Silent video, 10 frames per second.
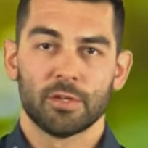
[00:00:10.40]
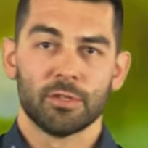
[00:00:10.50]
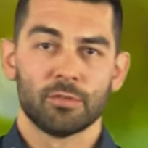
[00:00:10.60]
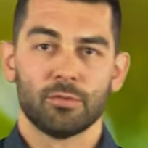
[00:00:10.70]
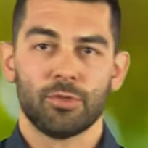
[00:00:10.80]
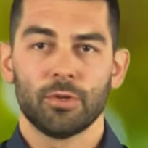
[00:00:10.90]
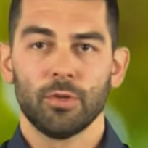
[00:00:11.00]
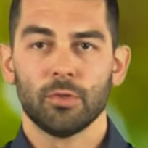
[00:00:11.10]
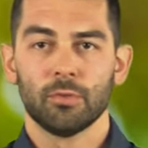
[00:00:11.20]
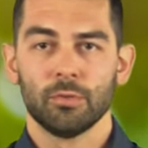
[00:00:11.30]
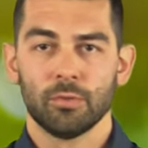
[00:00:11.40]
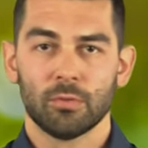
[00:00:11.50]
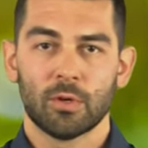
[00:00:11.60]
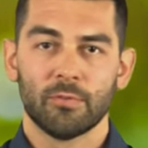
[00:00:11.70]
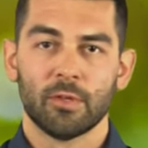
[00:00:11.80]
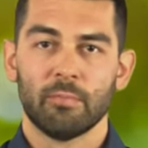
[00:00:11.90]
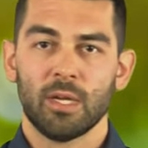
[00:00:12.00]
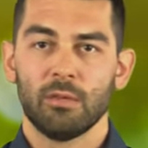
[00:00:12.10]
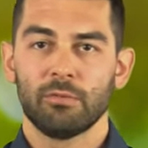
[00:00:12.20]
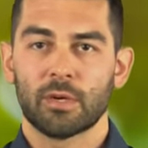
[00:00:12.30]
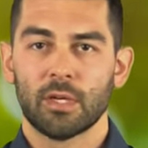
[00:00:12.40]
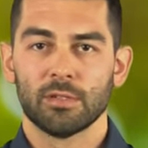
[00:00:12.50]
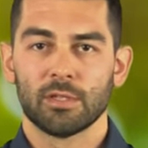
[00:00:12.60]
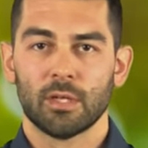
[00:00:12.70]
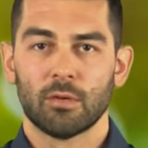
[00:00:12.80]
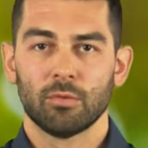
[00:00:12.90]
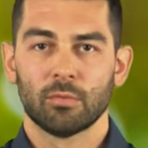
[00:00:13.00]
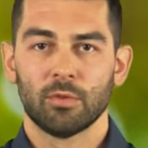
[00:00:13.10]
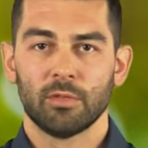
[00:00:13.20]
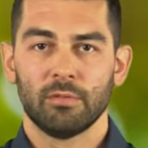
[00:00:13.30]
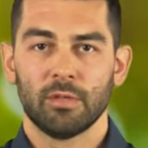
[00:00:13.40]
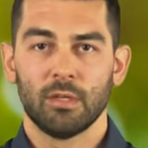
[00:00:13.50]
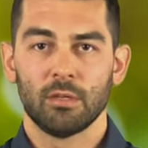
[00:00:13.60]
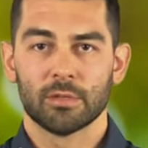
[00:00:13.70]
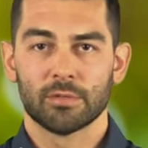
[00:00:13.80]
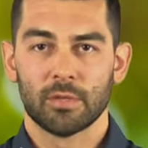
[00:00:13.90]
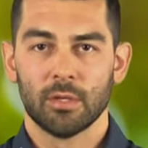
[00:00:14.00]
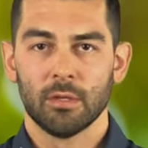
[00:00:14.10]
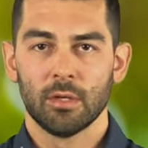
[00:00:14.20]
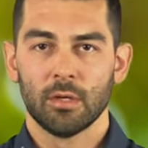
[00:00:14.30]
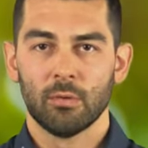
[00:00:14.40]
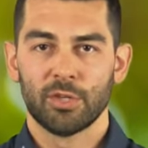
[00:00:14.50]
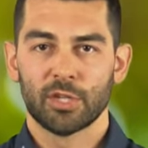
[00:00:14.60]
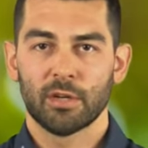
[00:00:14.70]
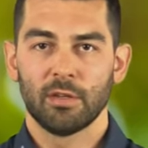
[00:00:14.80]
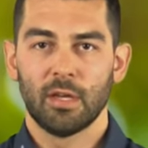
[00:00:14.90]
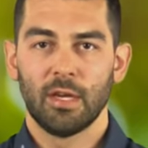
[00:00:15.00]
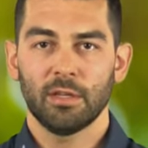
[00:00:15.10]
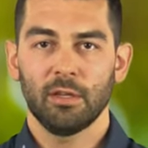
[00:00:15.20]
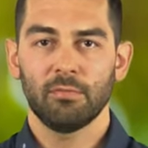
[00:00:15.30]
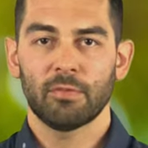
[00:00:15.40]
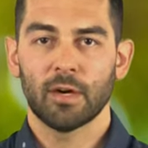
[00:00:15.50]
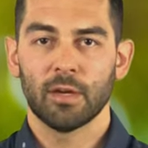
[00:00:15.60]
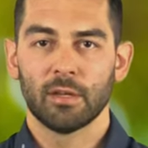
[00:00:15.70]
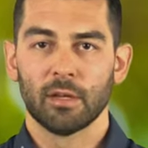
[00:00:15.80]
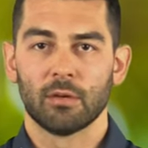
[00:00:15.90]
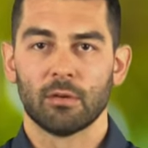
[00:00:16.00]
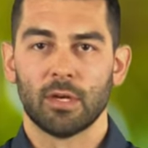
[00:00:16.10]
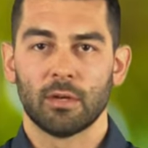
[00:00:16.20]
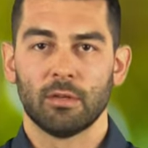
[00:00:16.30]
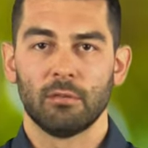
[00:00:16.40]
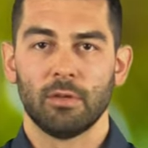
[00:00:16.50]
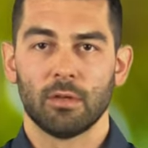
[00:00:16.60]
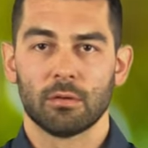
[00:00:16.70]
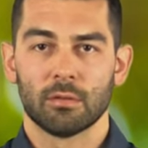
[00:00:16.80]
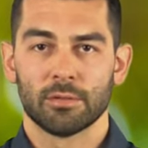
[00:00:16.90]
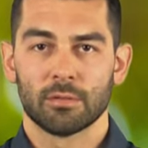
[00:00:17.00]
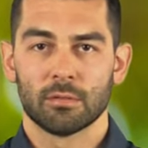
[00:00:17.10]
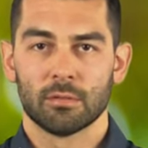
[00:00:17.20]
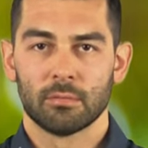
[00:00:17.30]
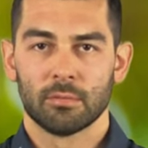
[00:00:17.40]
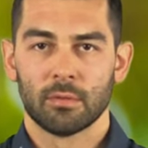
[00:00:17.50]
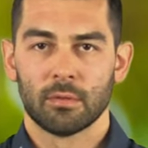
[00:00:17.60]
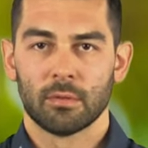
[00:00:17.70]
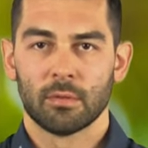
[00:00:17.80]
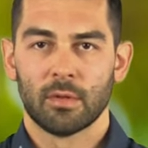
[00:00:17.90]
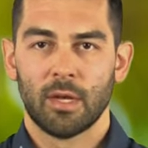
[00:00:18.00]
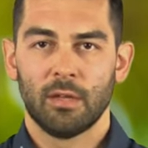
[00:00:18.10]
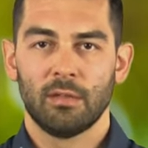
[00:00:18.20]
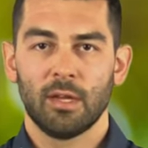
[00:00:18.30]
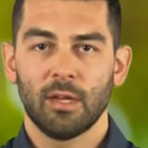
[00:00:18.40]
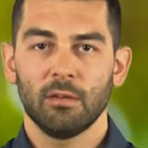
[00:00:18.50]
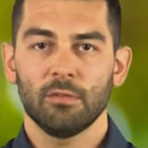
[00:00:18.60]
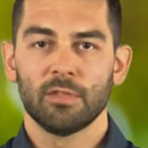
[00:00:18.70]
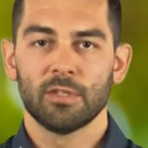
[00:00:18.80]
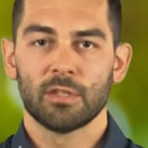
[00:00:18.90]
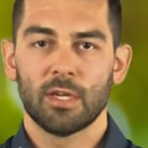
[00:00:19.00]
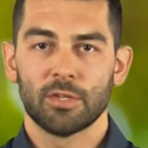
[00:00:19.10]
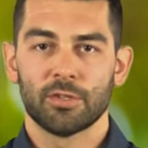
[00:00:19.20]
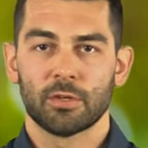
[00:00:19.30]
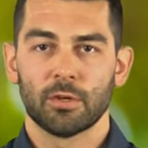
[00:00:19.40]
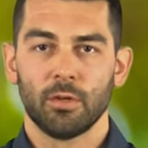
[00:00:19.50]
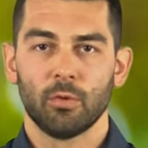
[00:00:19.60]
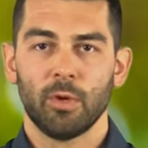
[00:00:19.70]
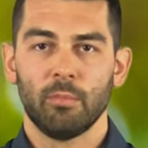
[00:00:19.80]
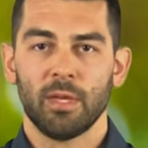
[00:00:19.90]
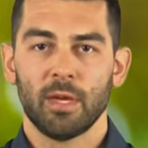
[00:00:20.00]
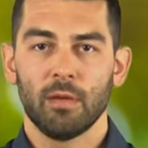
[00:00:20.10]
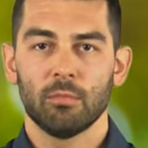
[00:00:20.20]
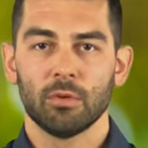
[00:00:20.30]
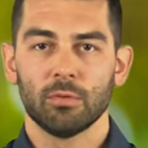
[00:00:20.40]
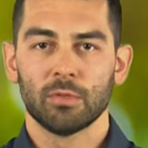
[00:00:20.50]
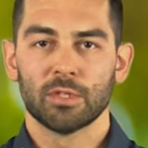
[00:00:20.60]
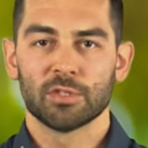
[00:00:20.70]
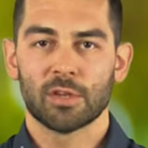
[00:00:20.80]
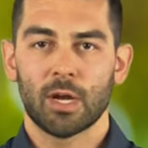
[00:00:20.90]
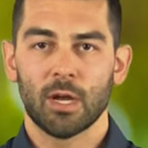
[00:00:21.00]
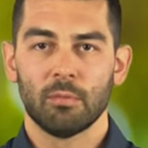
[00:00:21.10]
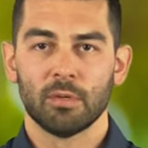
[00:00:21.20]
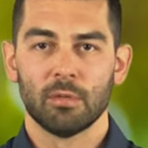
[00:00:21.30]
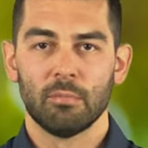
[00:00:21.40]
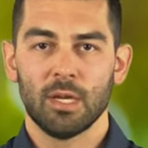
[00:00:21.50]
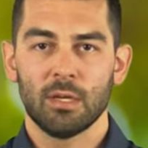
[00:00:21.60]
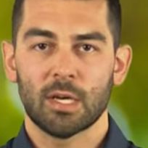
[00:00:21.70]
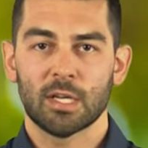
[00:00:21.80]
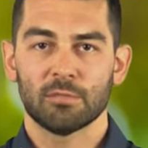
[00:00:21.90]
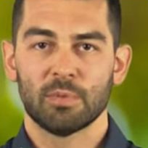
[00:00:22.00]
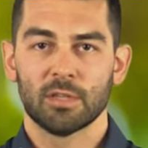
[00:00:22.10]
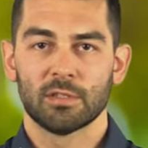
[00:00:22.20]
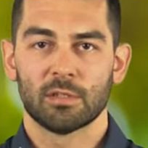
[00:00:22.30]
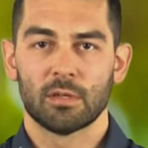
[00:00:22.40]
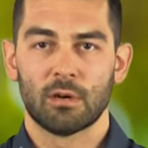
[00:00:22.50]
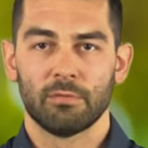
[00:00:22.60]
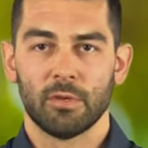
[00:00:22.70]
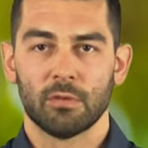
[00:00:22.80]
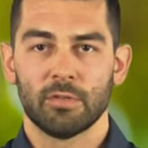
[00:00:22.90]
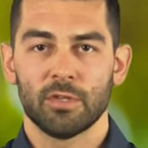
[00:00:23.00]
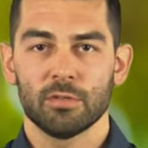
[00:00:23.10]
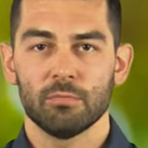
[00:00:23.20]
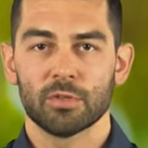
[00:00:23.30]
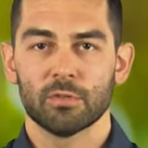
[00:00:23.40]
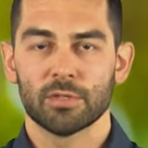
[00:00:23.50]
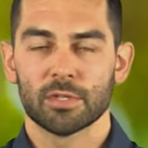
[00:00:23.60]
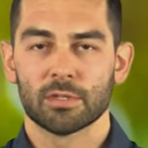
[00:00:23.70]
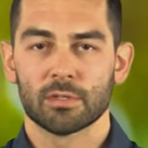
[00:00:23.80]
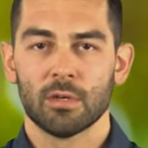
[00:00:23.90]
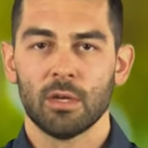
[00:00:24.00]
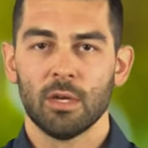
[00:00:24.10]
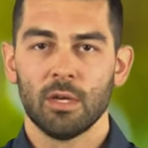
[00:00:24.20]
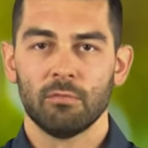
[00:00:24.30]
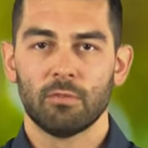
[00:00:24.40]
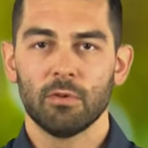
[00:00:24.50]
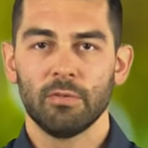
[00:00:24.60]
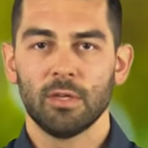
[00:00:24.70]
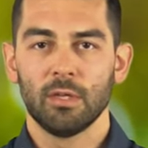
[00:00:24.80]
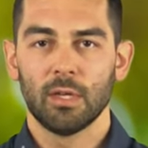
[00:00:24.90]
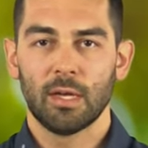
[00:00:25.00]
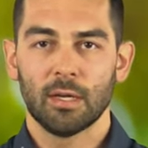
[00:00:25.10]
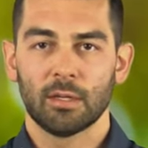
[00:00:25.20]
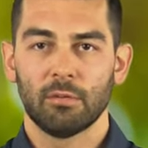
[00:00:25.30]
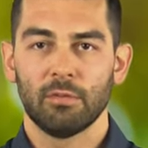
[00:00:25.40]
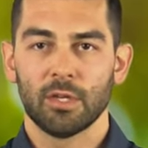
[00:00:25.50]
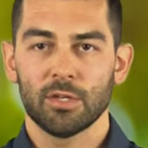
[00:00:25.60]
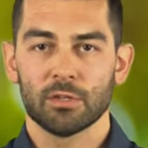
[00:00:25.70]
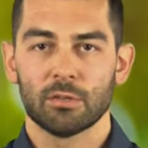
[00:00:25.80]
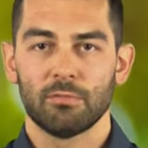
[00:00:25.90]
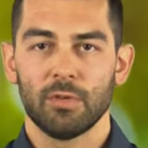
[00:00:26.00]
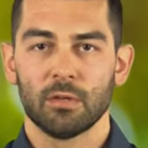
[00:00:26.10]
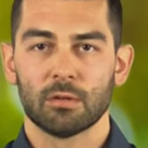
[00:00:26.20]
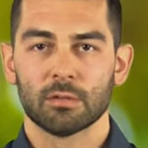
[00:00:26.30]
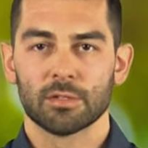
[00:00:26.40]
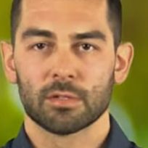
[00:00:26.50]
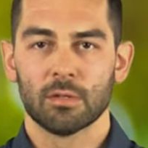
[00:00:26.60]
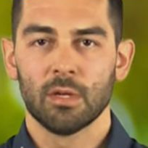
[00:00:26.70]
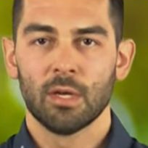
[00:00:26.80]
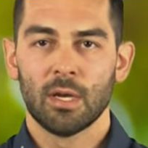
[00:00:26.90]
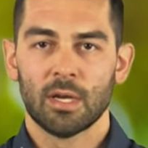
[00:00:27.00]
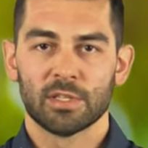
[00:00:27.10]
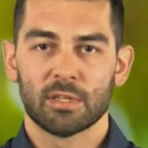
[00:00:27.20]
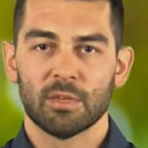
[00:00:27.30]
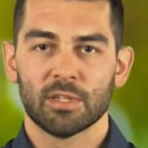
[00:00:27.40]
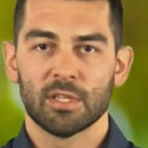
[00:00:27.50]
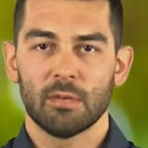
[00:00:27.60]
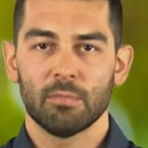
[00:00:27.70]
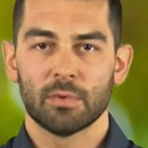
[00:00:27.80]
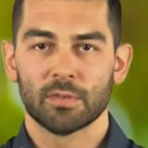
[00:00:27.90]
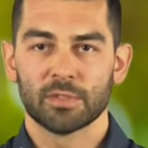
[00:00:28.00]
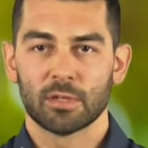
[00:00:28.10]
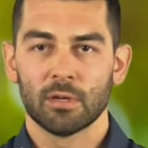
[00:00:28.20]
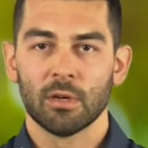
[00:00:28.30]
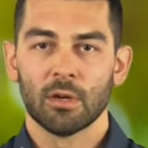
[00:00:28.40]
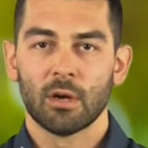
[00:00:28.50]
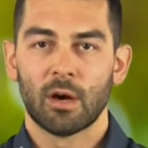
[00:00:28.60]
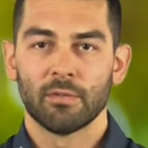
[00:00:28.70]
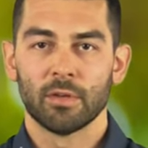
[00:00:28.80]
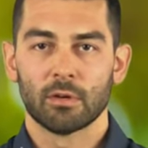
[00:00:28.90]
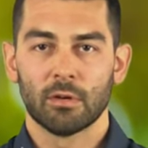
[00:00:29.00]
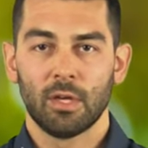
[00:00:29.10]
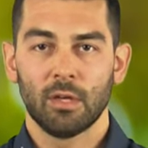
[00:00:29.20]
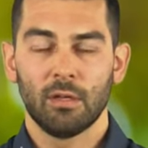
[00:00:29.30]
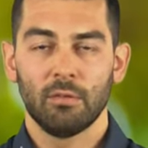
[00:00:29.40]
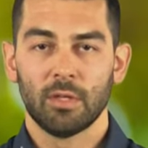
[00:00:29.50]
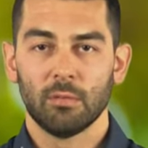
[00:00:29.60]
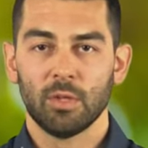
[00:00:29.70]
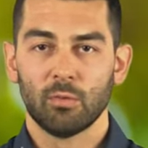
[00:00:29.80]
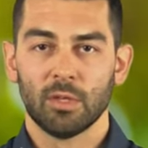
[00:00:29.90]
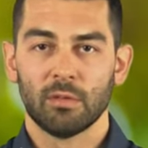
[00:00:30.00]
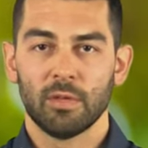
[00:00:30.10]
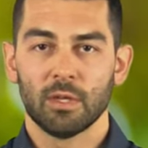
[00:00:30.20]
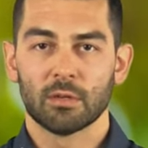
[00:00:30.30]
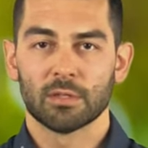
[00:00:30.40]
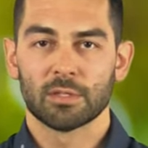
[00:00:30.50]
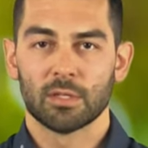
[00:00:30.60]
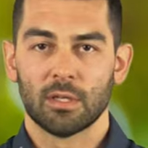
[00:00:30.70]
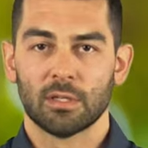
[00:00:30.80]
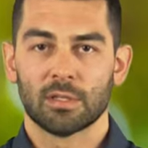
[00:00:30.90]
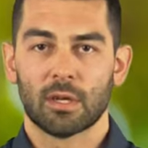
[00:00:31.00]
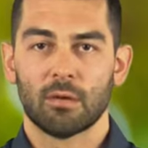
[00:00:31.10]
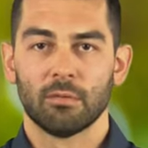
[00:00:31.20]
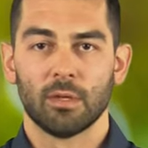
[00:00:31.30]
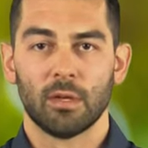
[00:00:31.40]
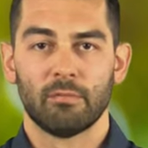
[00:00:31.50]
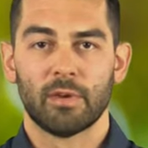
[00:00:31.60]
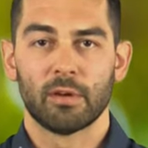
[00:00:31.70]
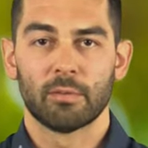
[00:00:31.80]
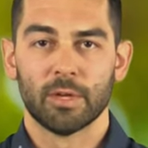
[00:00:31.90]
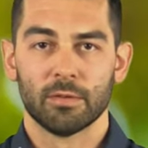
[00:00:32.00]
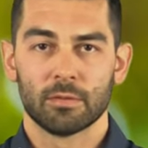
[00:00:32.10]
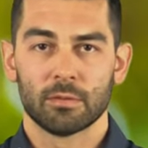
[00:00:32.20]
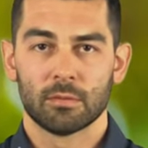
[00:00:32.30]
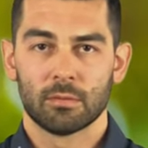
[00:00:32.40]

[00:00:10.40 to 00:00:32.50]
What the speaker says: is to show you two of the main trends in automotive industry, which are the electrified and connected vehicles. At the end of this lecture, you will be able to describe the main aspects of innovation process involving the electrification of vehicles and some examples of the connectivity between the vehicles and the surrounding environment.